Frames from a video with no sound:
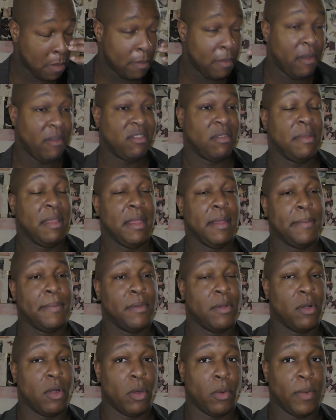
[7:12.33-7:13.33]
Most
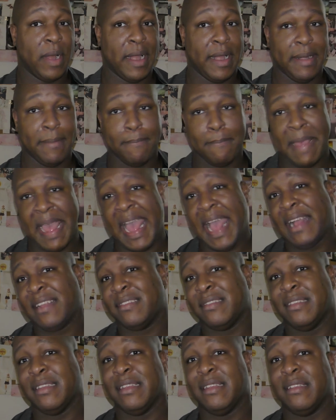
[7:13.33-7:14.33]
people are wearing
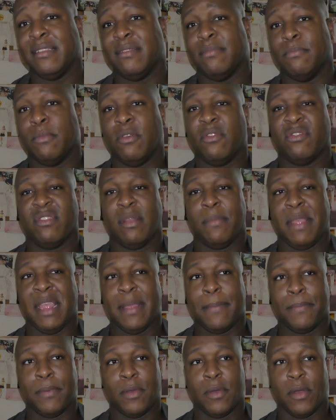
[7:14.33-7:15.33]
masks. Most of the
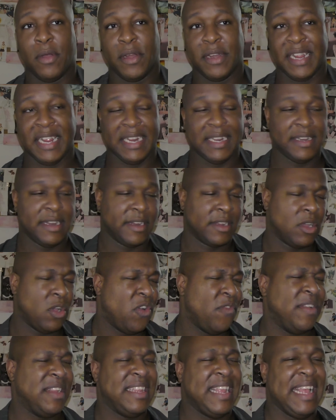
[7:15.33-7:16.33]
people are getting their
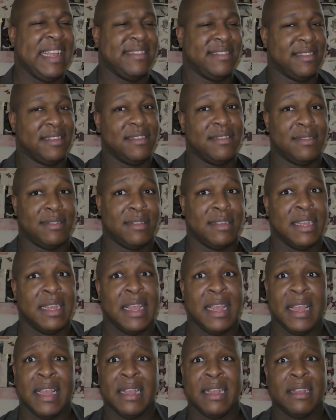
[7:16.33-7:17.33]
COVID tests.
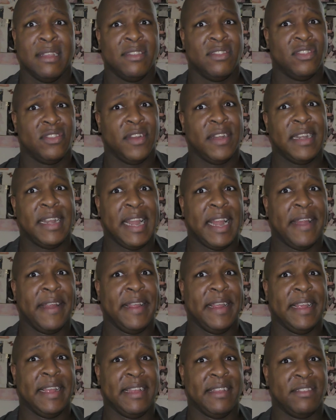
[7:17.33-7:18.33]
Certain
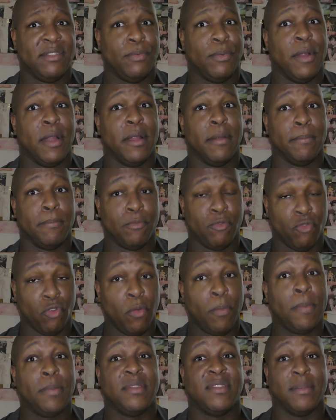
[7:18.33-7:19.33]
areas where
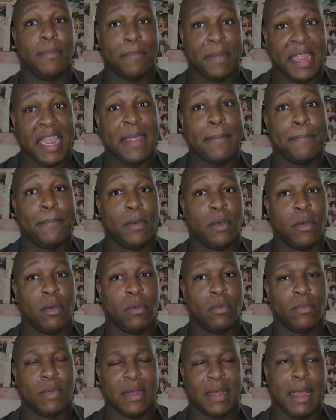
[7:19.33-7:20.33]
groups of
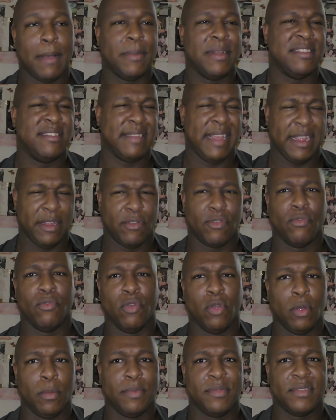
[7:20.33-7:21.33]
people, well, I'm going to say
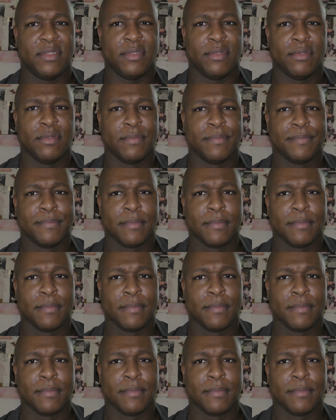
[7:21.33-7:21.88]
groups,